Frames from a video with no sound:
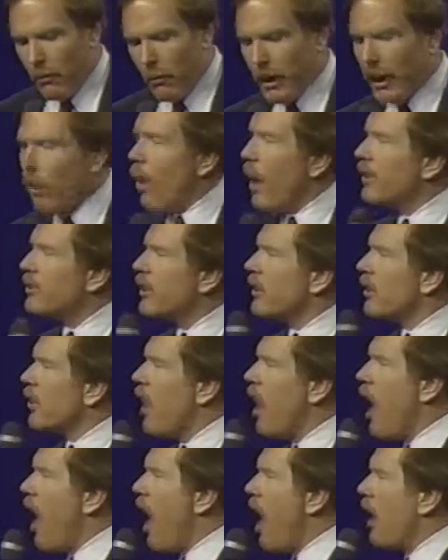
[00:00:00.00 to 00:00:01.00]
But it wasn't
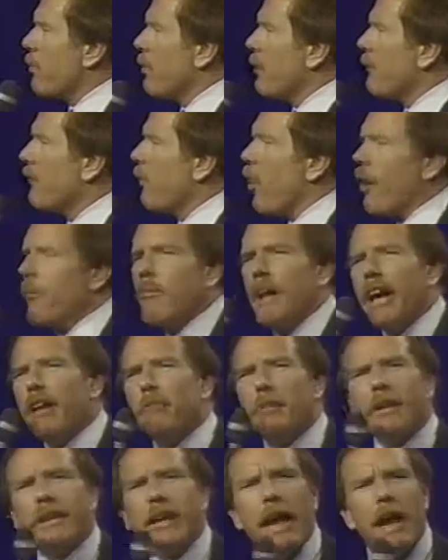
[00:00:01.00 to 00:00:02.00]
long before
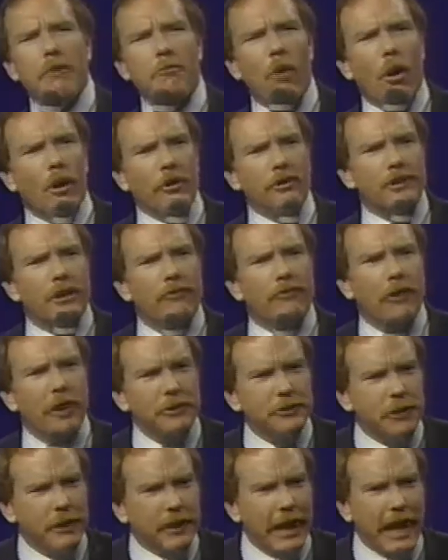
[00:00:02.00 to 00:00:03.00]
men became more
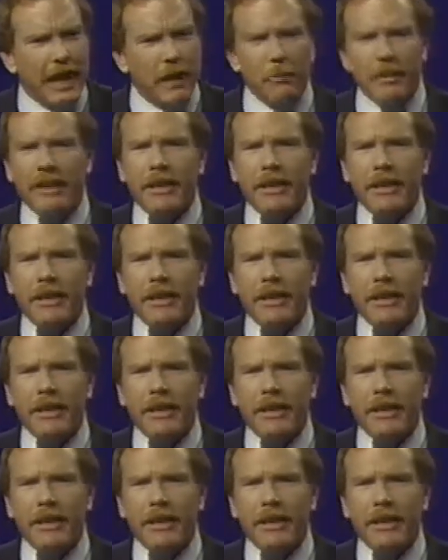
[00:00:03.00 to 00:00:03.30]
sophisticated,